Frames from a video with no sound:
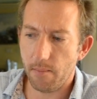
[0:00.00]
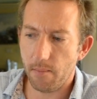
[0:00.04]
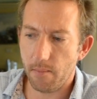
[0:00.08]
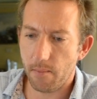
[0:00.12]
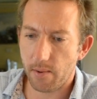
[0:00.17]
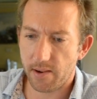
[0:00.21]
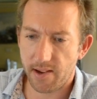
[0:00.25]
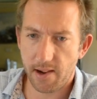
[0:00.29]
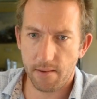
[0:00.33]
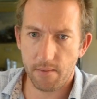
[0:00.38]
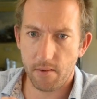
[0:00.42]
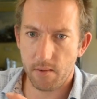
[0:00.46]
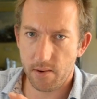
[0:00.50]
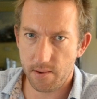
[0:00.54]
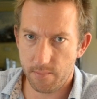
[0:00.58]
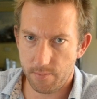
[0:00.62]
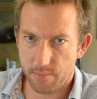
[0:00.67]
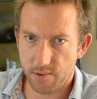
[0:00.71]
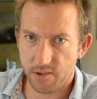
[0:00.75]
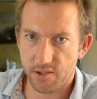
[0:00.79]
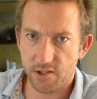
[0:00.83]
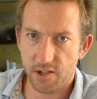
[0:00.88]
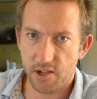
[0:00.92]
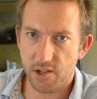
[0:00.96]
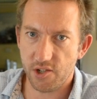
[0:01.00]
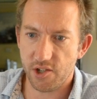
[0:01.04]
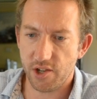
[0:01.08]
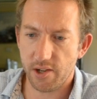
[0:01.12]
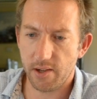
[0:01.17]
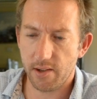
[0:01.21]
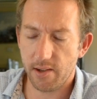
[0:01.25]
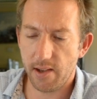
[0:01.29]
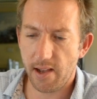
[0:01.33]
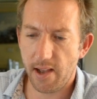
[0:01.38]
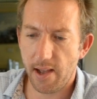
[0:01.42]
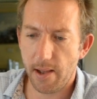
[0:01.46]
recovery
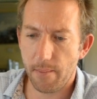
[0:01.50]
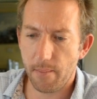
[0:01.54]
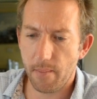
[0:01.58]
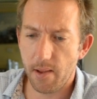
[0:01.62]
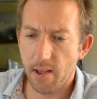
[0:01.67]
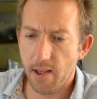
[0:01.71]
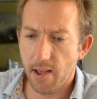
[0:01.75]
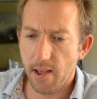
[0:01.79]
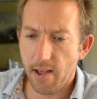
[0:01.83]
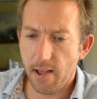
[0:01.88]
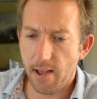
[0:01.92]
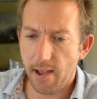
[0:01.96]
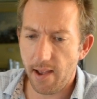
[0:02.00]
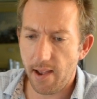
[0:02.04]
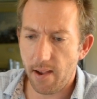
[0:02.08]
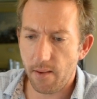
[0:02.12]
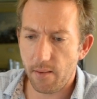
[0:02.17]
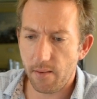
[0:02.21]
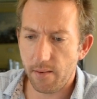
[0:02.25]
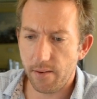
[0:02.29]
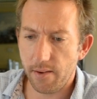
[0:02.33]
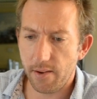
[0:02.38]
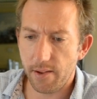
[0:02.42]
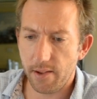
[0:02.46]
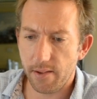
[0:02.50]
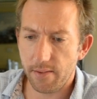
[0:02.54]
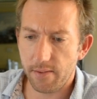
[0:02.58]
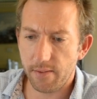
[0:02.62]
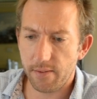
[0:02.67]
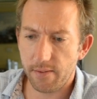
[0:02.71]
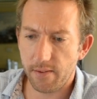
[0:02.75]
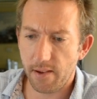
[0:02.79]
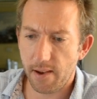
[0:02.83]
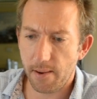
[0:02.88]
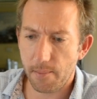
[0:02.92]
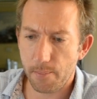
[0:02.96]
procedure. And it
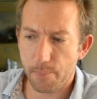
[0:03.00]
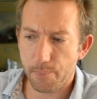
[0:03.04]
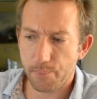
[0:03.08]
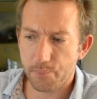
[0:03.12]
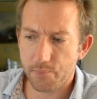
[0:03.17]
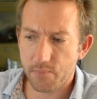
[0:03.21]
sort